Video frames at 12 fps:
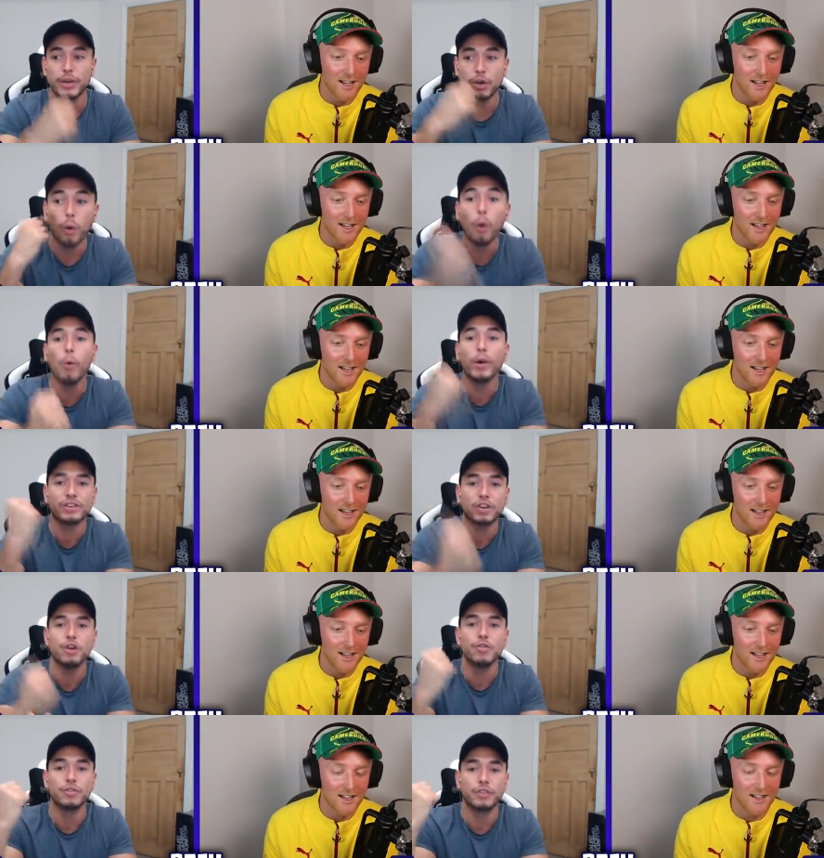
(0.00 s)
Speaker 1: it, you always
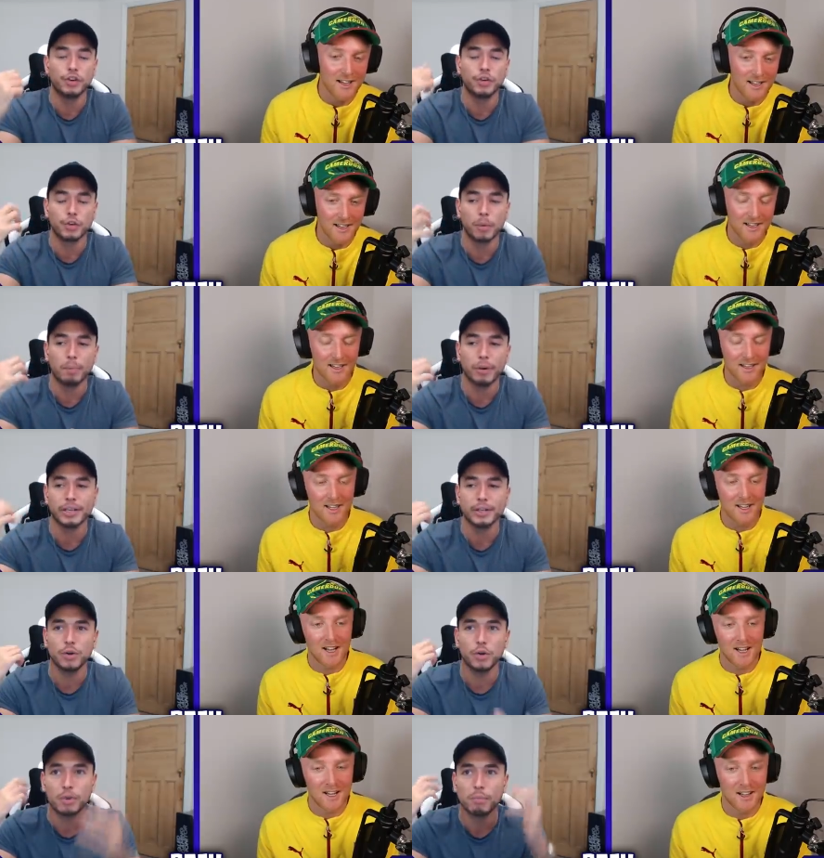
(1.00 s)
go. Your your body
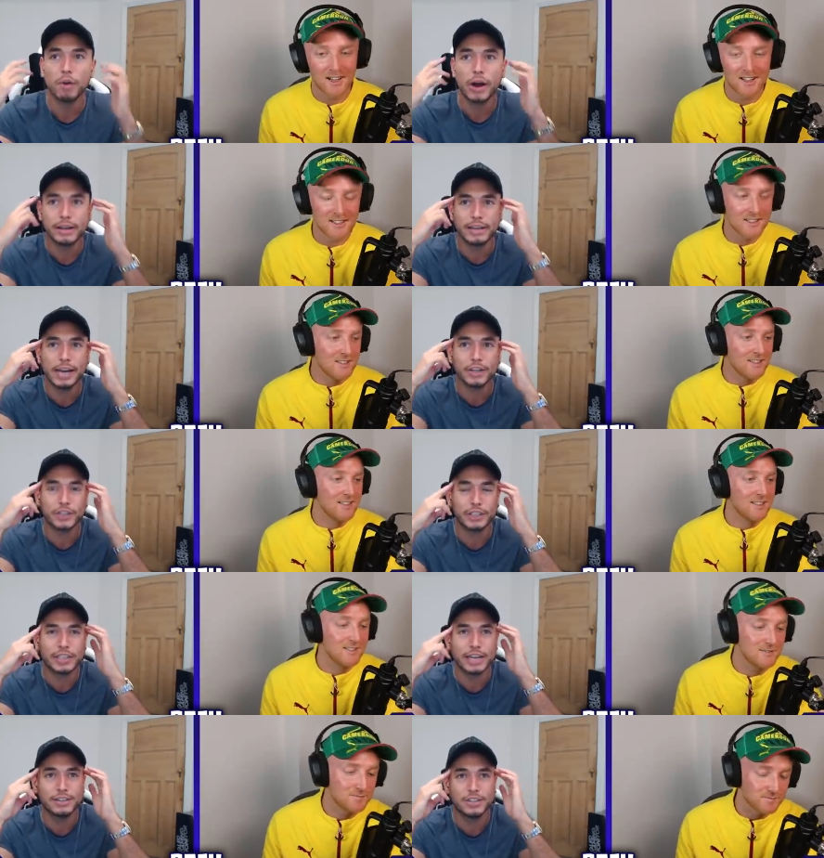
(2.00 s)
or your mind naturally
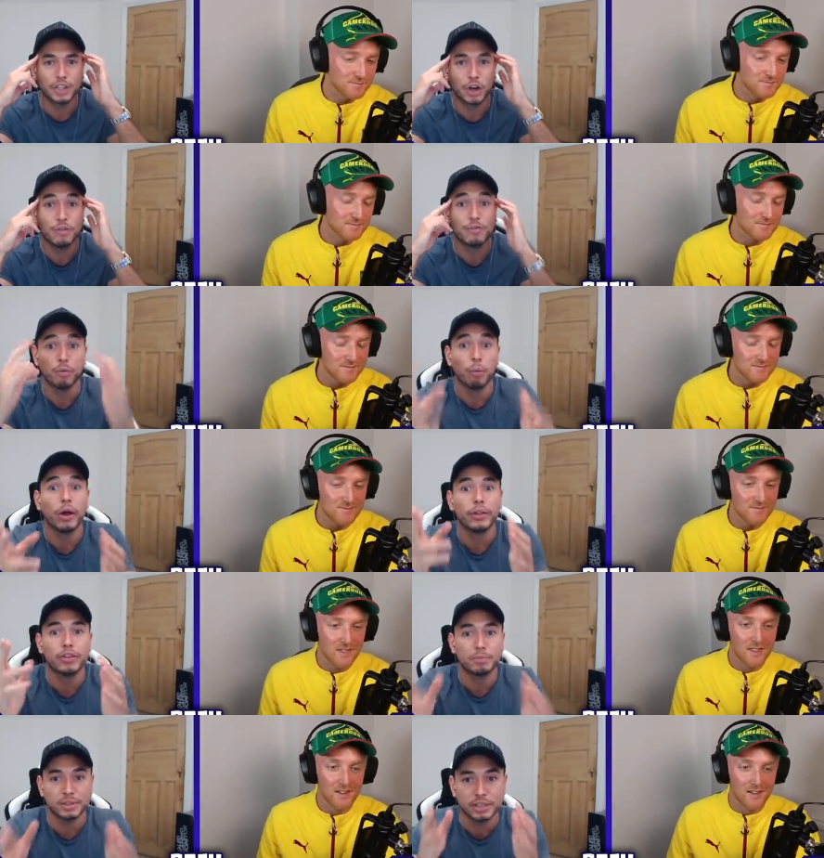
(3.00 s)
tends to go for one
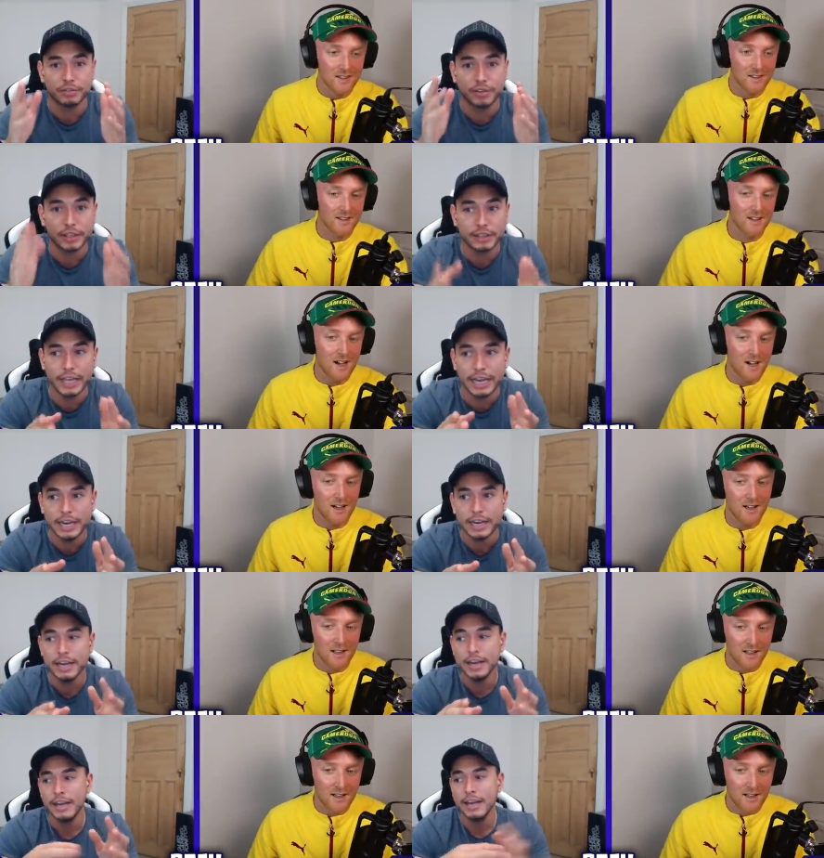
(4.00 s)
specific thing.
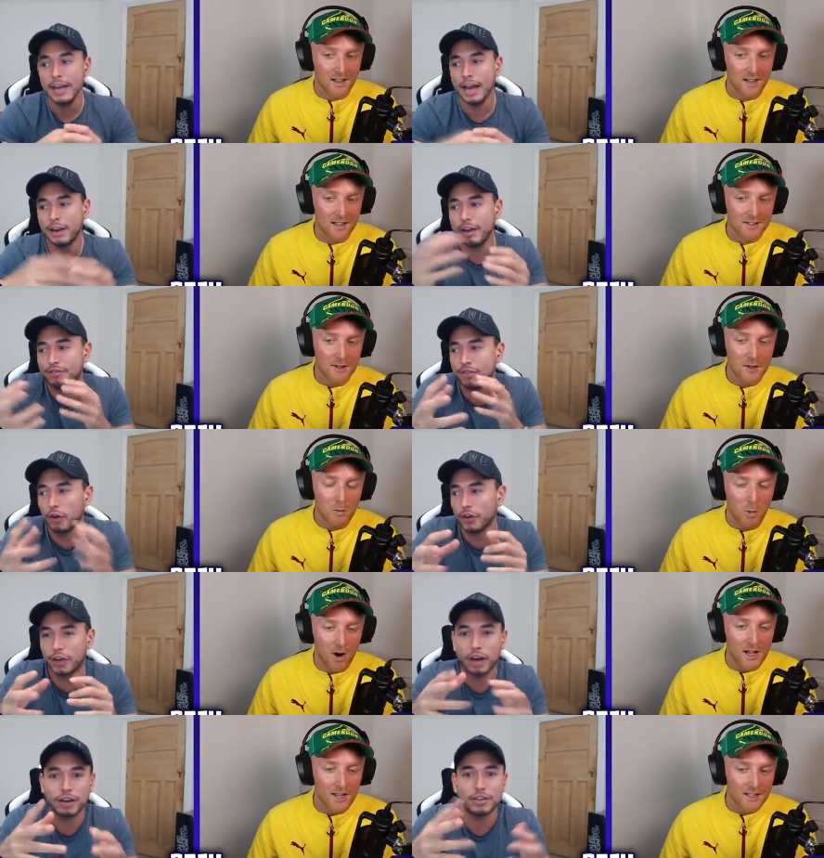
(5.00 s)
And if not,
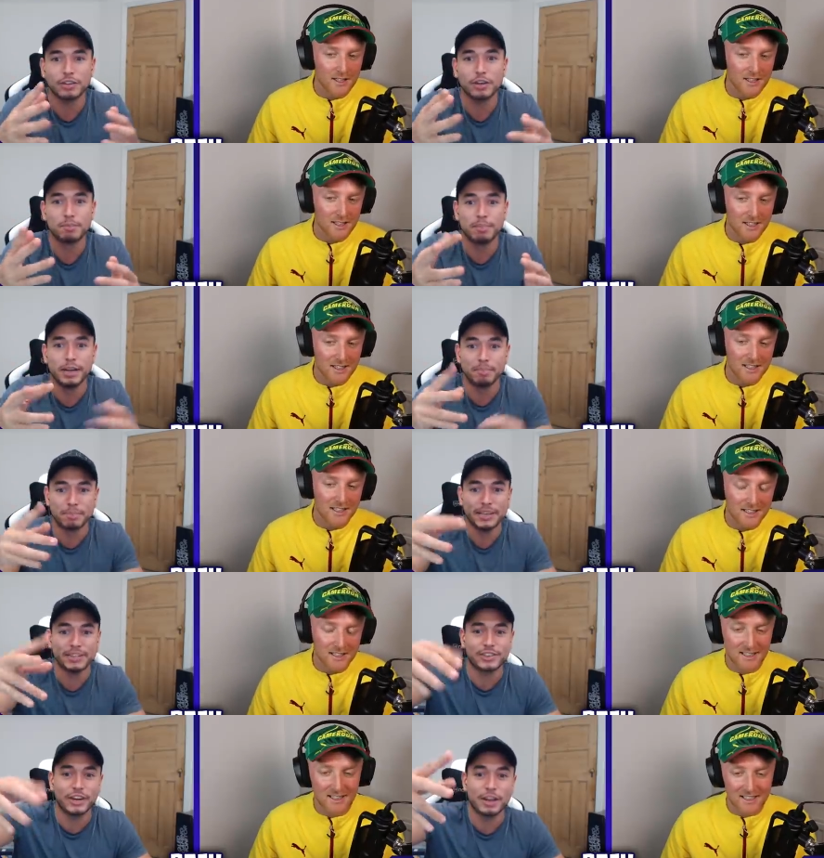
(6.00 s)
you kind of sometimes bl
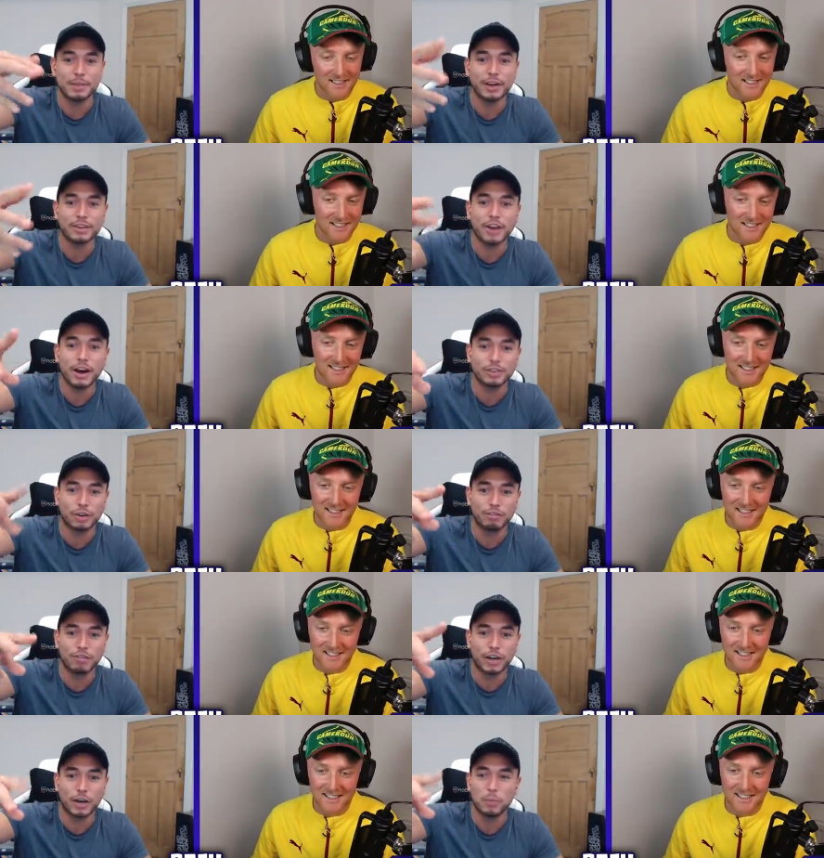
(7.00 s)
blister it. Like the amount of times I've gone
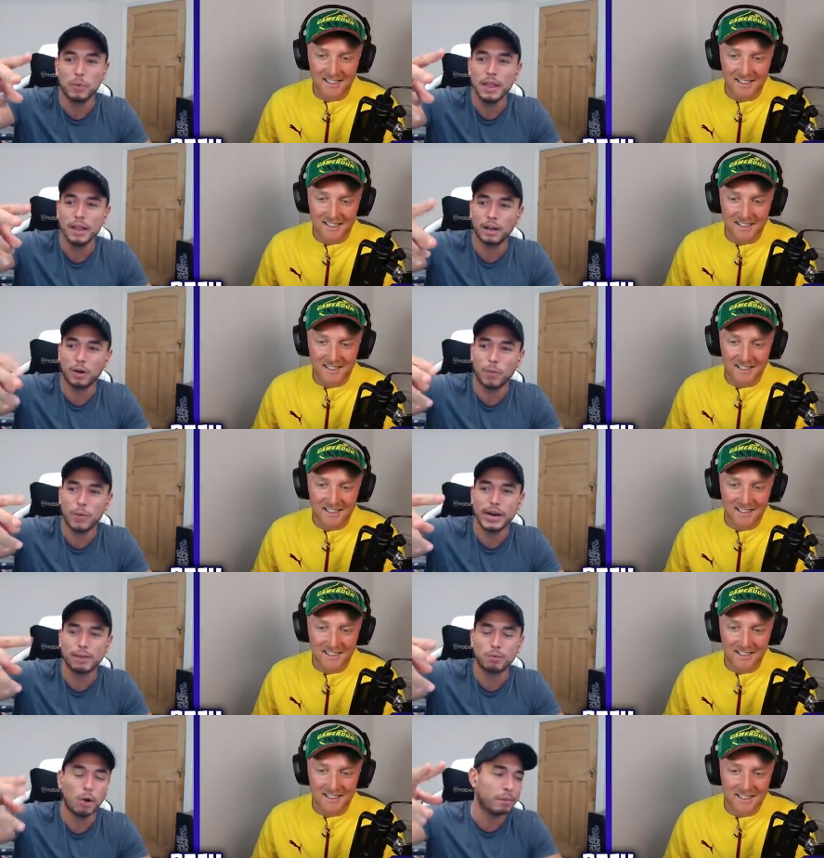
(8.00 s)
for like a like a
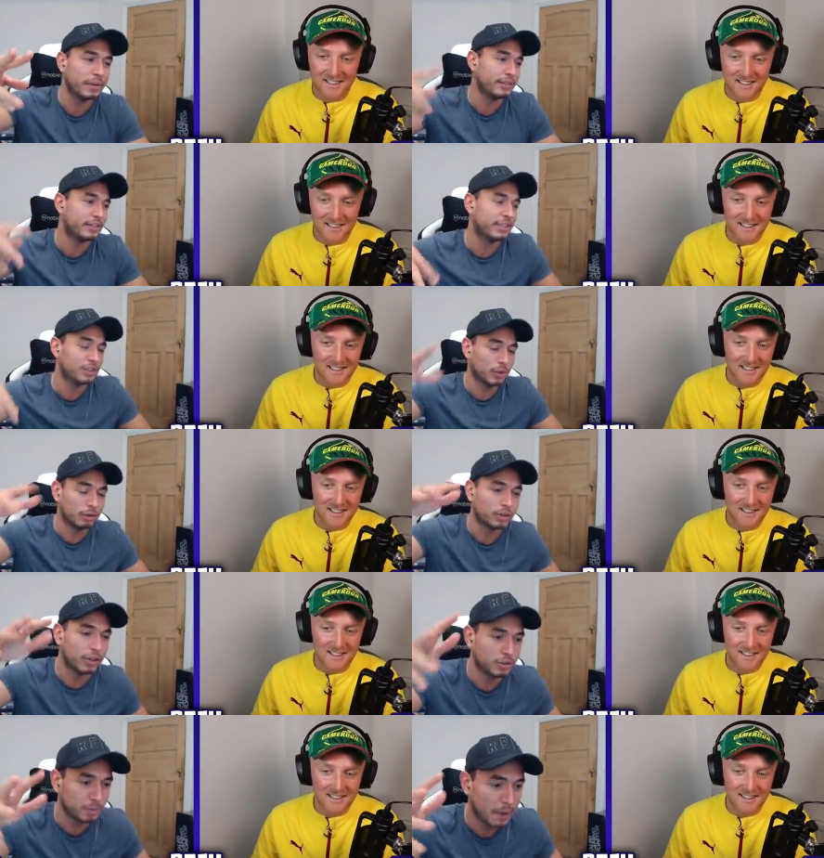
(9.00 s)
weird wobbly scissor when I'm
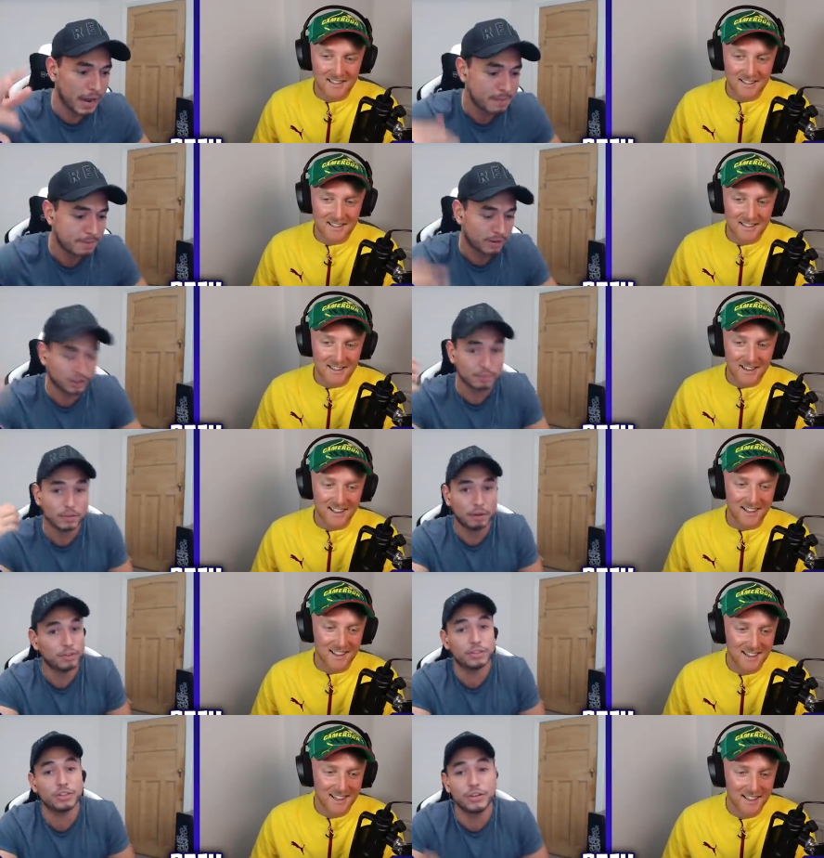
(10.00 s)
trying to do paper because I'm, I'm
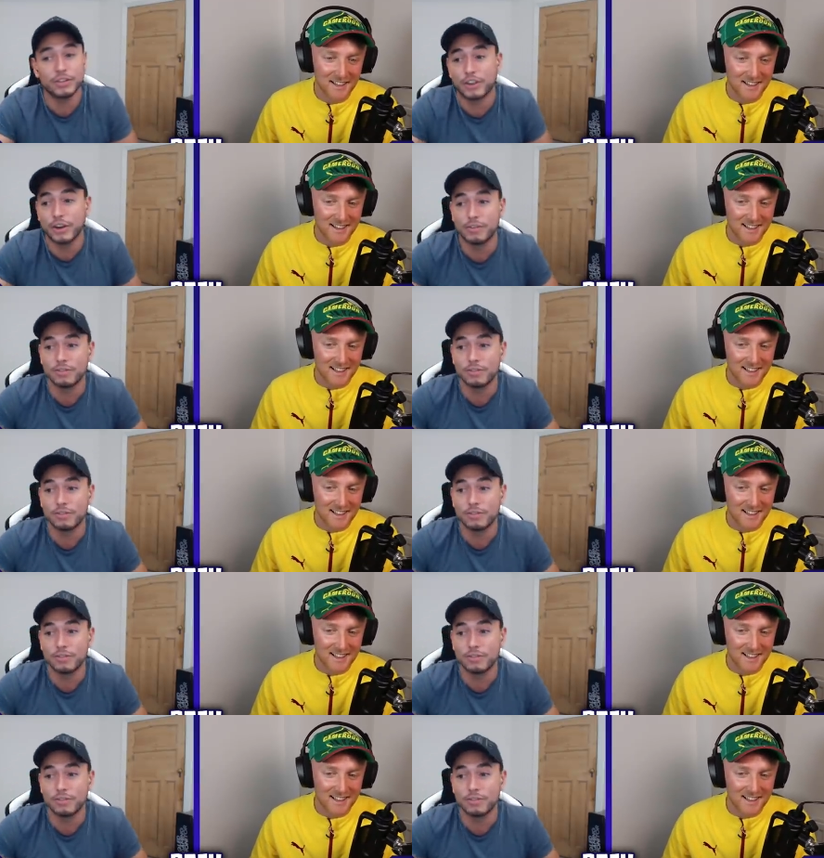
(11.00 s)
just so used to going